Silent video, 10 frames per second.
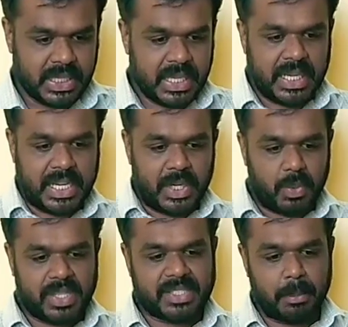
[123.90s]
And
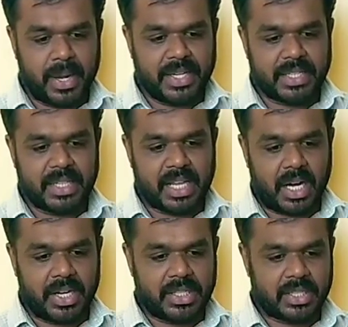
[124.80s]
once appointed, the
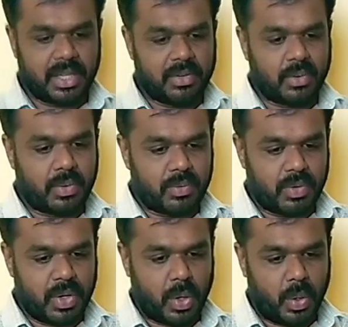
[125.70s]
auditor would
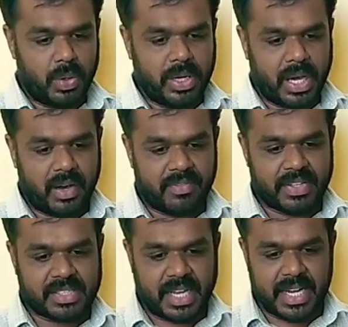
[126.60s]
hold office
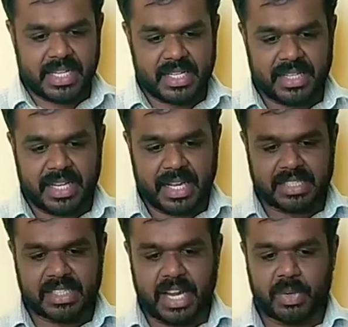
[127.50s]
until the next
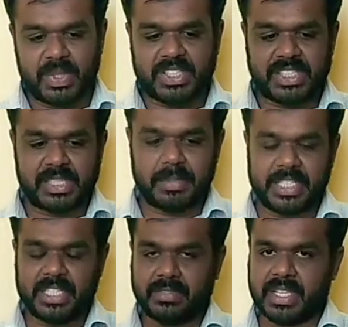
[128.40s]
annual general meeting
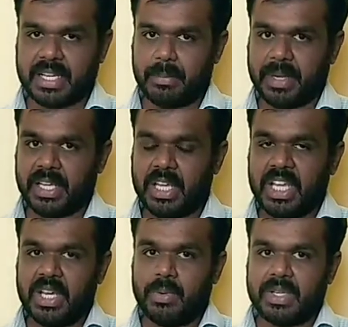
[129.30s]
of the company.
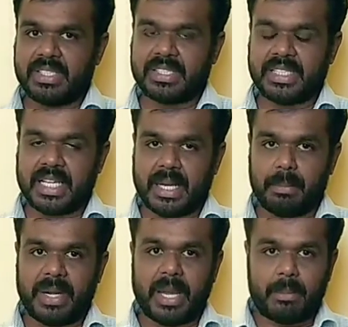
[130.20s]
Once the
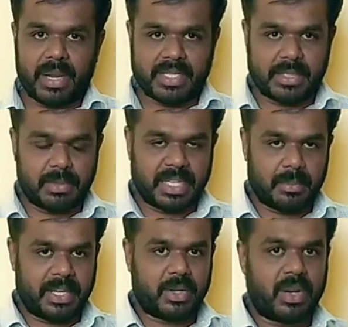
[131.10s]
company appointed by the
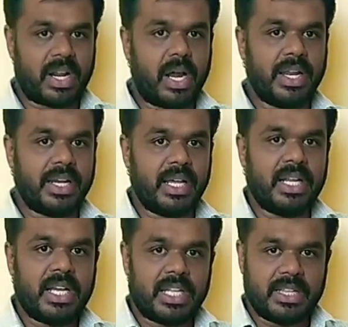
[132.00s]
particular auditor,
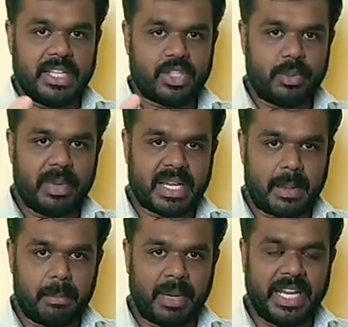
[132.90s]
they should be
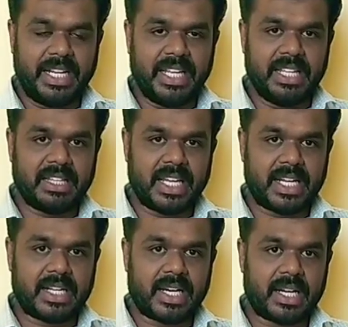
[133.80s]
completing their
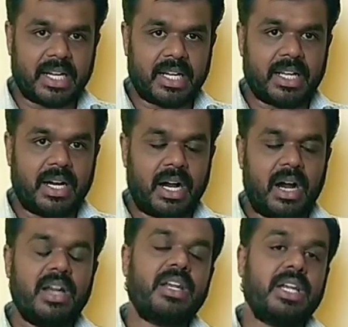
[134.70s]
target on
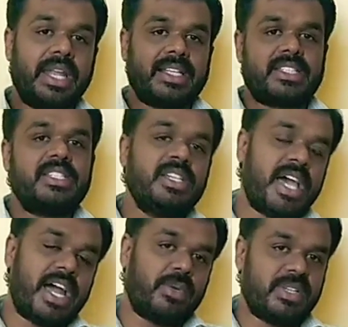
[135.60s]
next
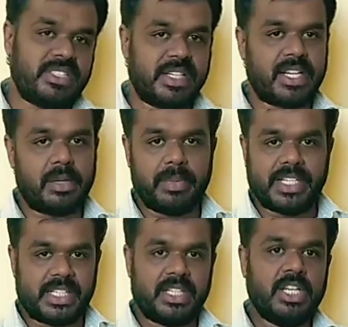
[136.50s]
annual general meeting.
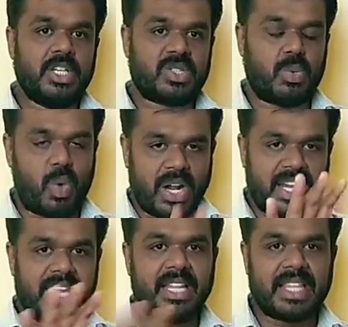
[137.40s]
So 1 year
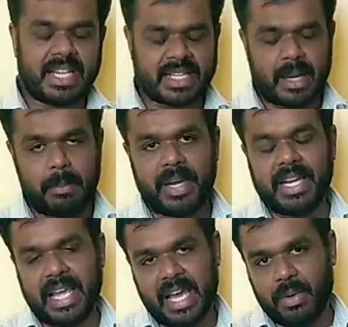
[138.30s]
that completely
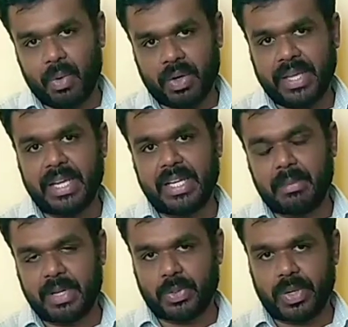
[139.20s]
have working in the
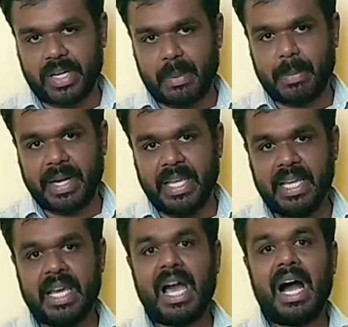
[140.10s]
particular company,
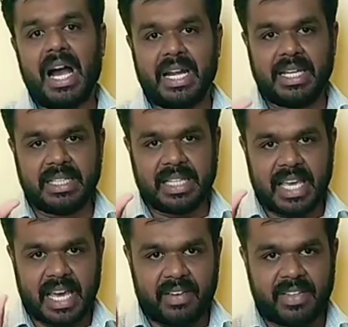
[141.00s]
and they
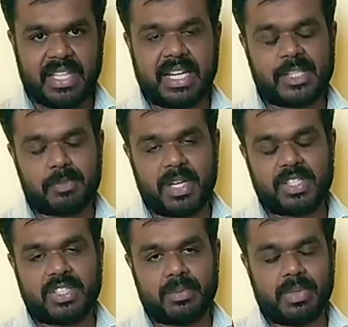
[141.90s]
having the
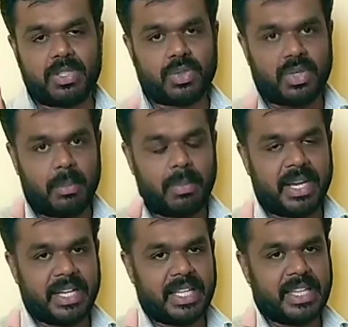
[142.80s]
responsible to
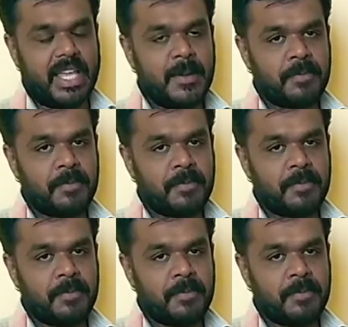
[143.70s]
completing the